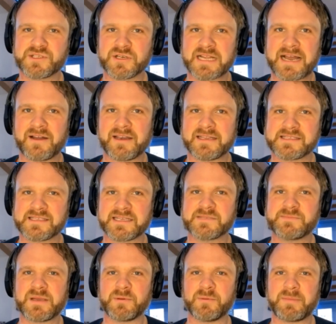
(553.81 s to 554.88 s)
stood out listening
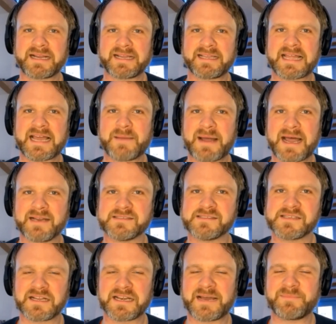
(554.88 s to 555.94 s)
to people banging their pans
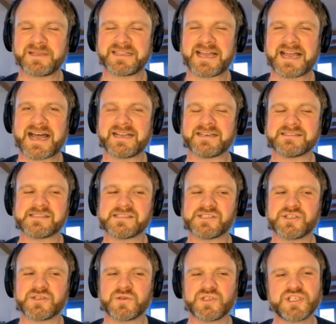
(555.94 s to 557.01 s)
and clapping their hands
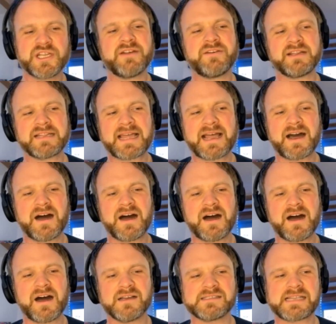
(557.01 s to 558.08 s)
and cheering their
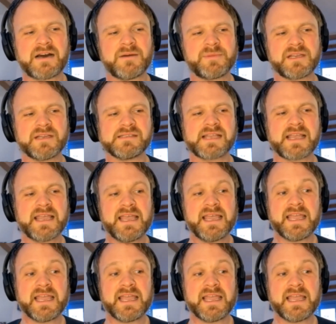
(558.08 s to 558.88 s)
hearts out, because